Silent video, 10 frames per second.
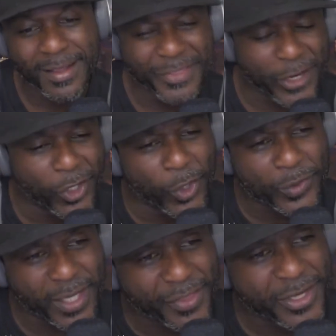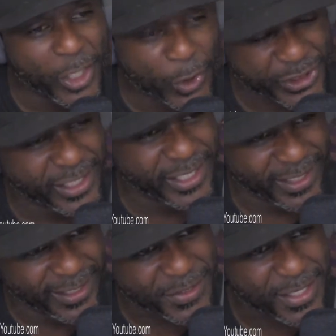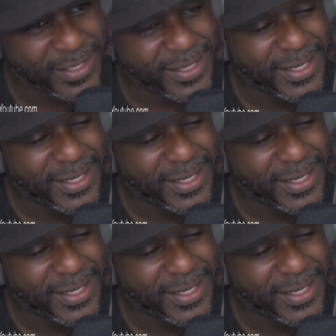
The whole other notion is